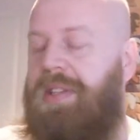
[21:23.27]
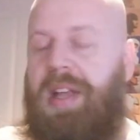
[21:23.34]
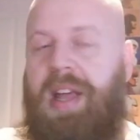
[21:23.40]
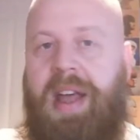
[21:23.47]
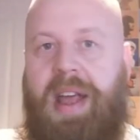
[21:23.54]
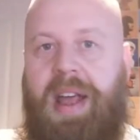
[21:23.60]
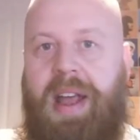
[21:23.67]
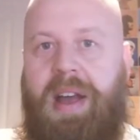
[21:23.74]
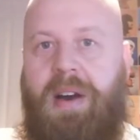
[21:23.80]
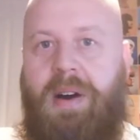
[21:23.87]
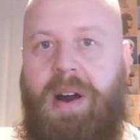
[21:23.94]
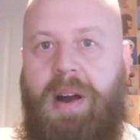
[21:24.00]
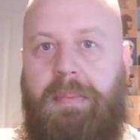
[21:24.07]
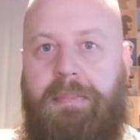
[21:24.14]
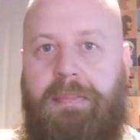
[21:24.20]
they
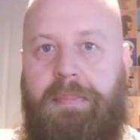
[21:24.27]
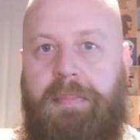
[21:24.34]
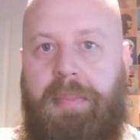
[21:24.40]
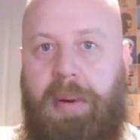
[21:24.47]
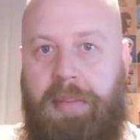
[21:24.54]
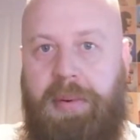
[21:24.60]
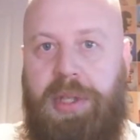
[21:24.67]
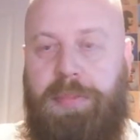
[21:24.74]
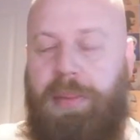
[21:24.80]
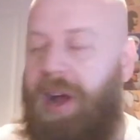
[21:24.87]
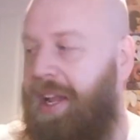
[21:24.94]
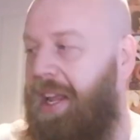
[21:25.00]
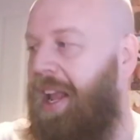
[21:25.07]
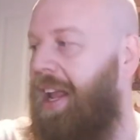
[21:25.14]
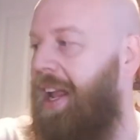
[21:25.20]
are published by
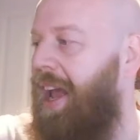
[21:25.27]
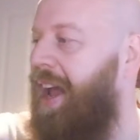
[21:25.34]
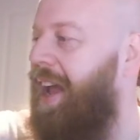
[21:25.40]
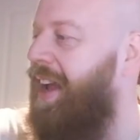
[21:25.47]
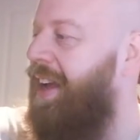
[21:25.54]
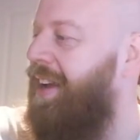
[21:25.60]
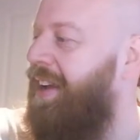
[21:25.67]
EA.